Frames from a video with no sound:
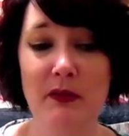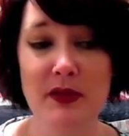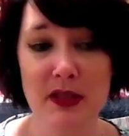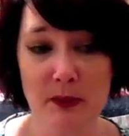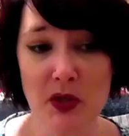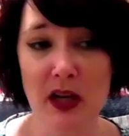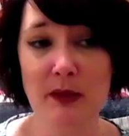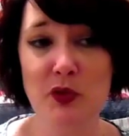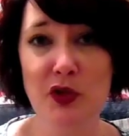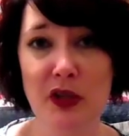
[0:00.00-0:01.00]

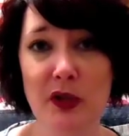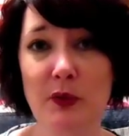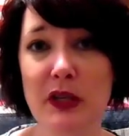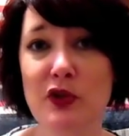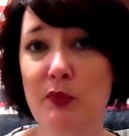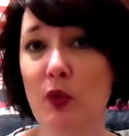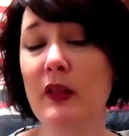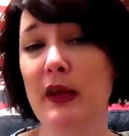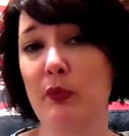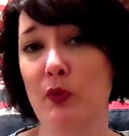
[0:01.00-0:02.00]
Sometimes you're going to reach your
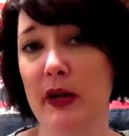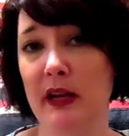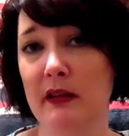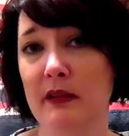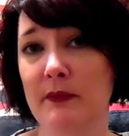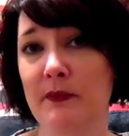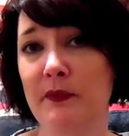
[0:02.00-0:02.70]
boiling point.